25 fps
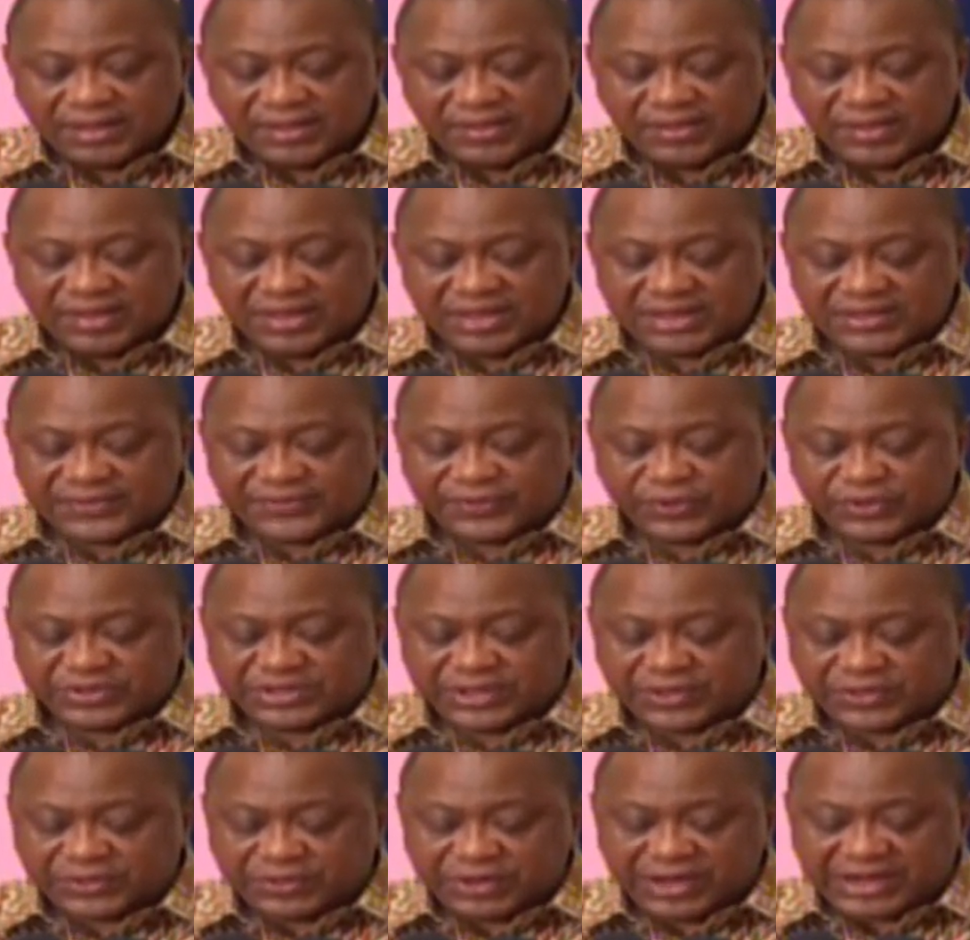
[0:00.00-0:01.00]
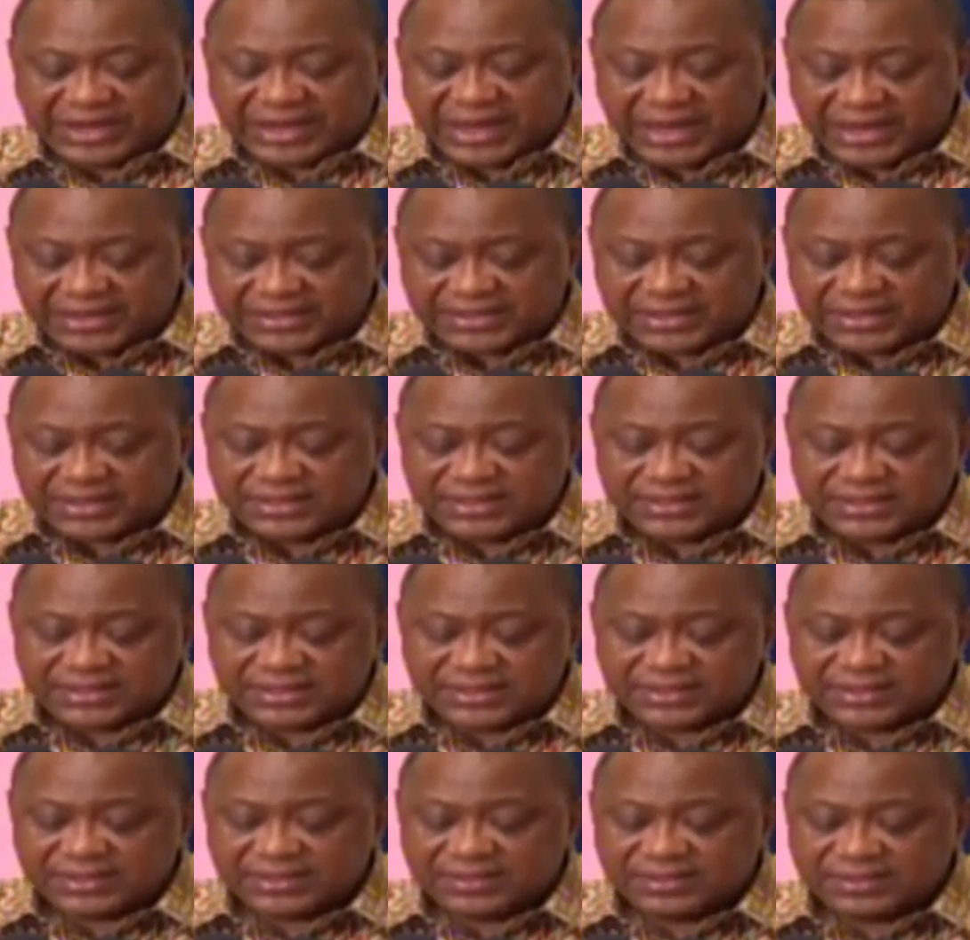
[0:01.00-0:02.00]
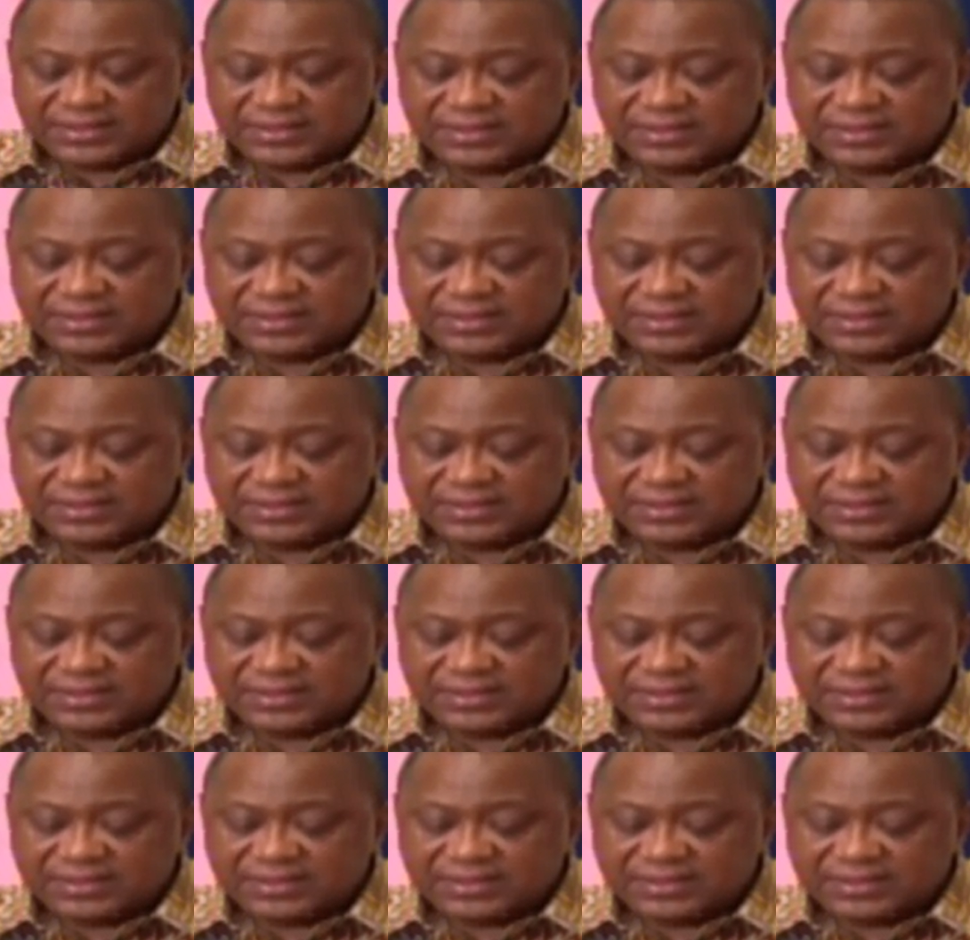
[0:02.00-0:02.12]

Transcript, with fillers: These forty-three cases